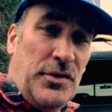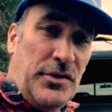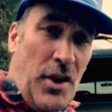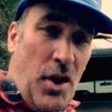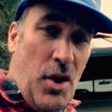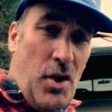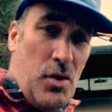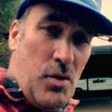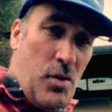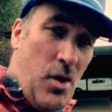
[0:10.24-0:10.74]

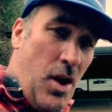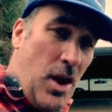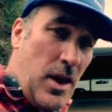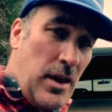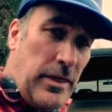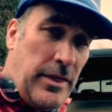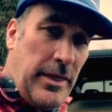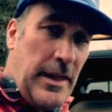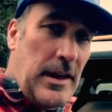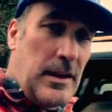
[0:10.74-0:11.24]
So I
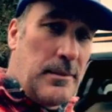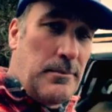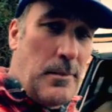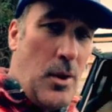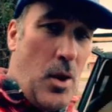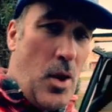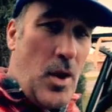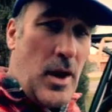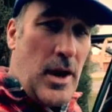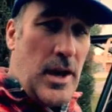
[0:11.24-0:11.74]
think
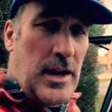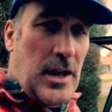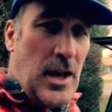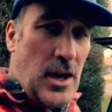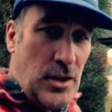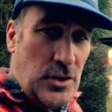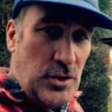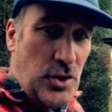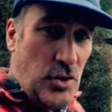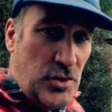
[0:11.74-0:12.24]
my
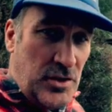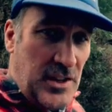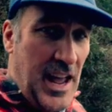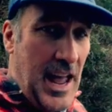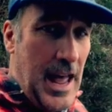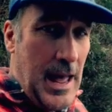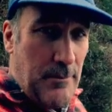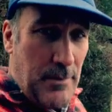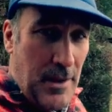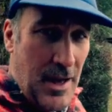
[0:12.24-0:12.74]
ute
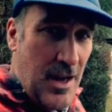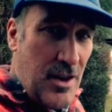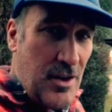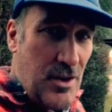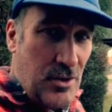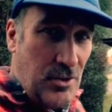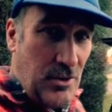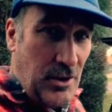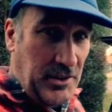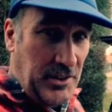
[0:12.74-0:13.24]
camper,
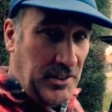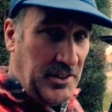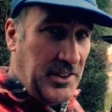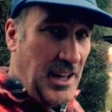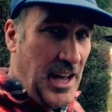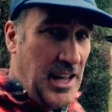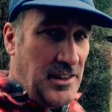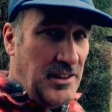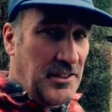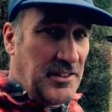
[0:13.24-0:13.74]
or as you
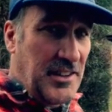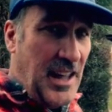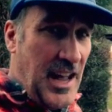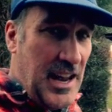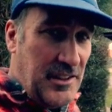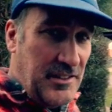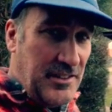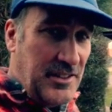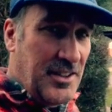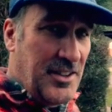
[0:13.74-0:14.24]
say in the
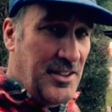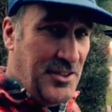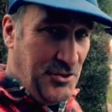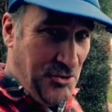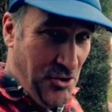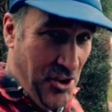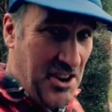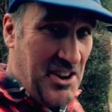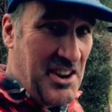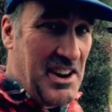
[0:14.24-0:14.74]
States,
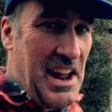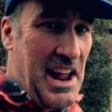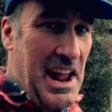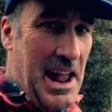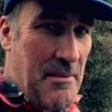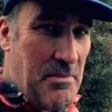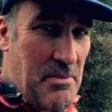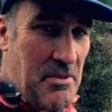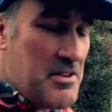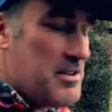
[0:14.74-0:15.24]
truck
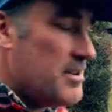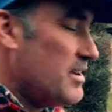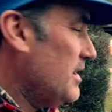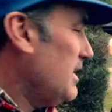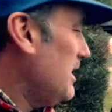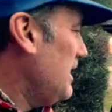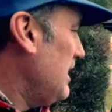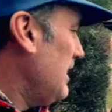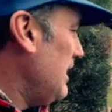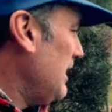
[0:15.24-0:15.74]
camper,
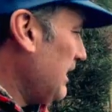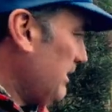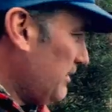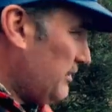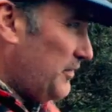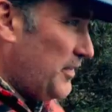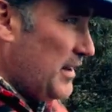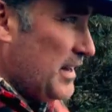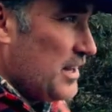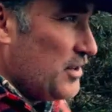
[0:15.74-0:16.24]
is
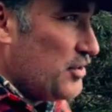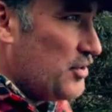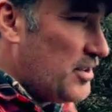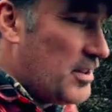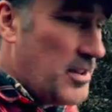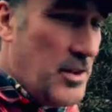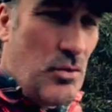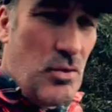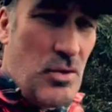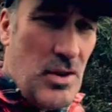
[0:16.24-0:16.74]
finished.
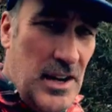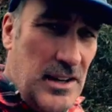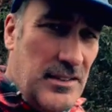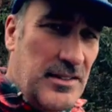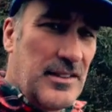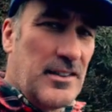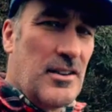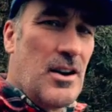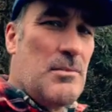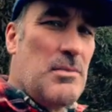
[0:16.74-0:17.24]
And the
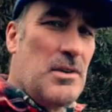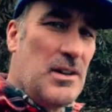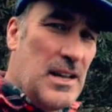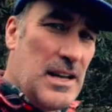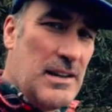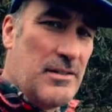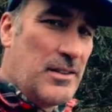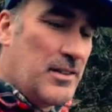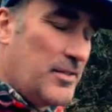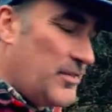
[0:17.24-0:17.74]
reason I
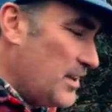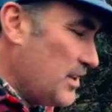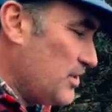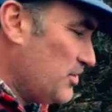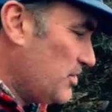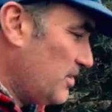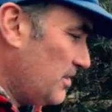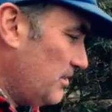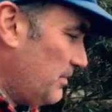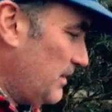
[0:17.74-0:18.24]
believe it's
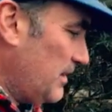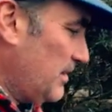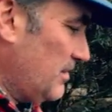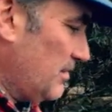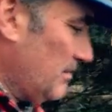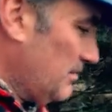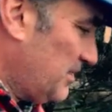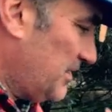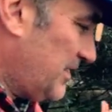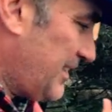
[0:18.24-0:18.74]
finished is because
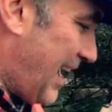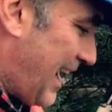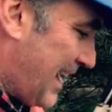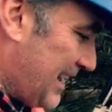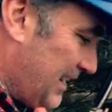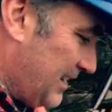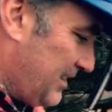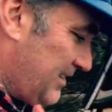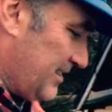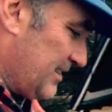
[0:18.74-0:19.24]
I'm
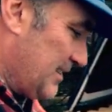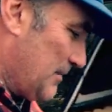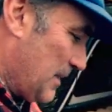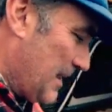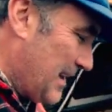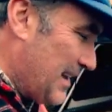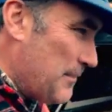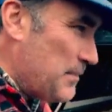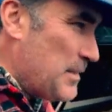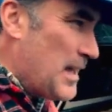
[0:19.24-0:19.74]
starting to
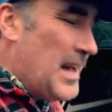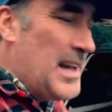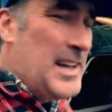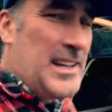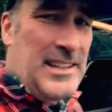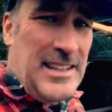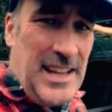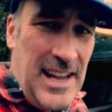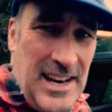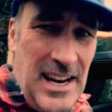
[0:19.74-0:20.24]

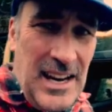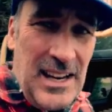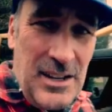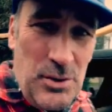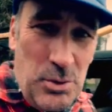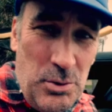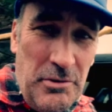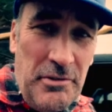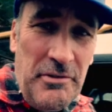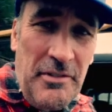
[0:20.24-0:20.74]
get a
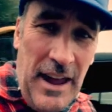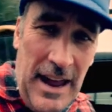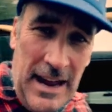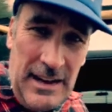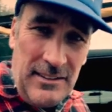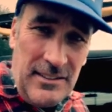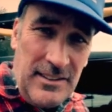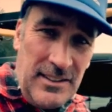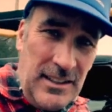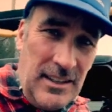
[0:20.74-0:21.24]
little
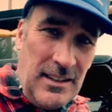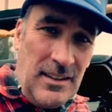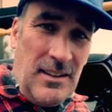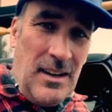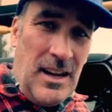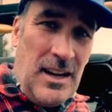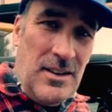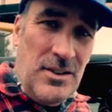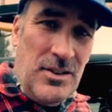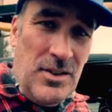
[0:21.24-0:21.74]
fancy
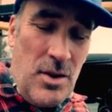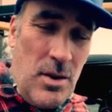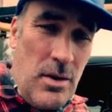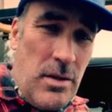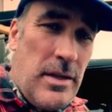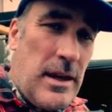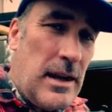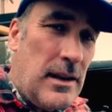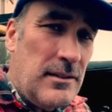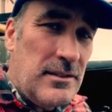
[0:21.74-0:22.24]
and do
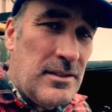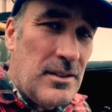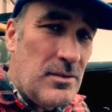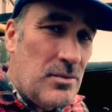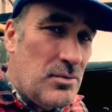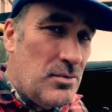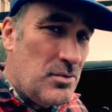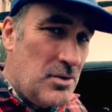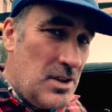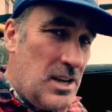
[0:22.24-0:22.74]
things that
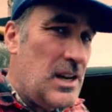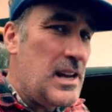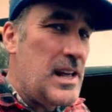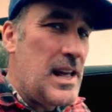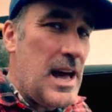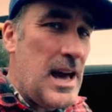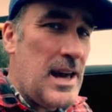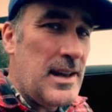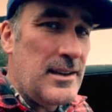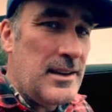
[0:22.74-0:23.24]

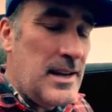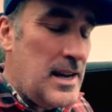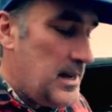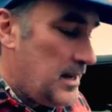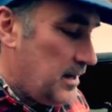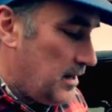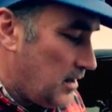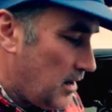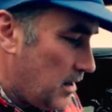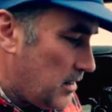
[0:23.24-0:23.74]
really aren't
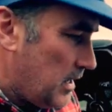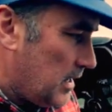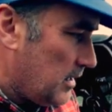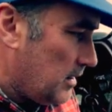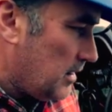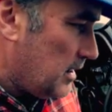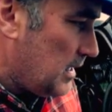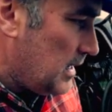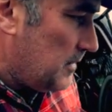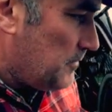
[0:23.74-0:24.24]
needed. And I think
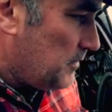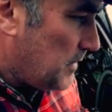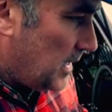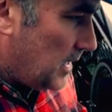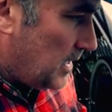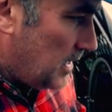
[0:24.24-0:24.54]
the